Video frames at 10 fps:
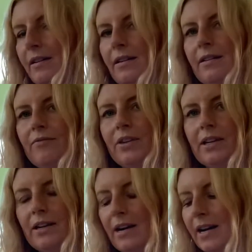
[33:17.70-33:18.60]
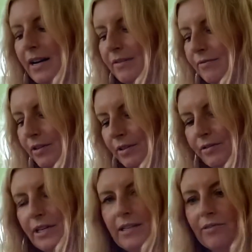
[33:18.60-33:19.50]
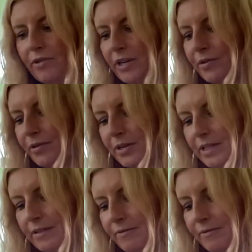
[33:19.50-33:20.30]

I think Araf already recorded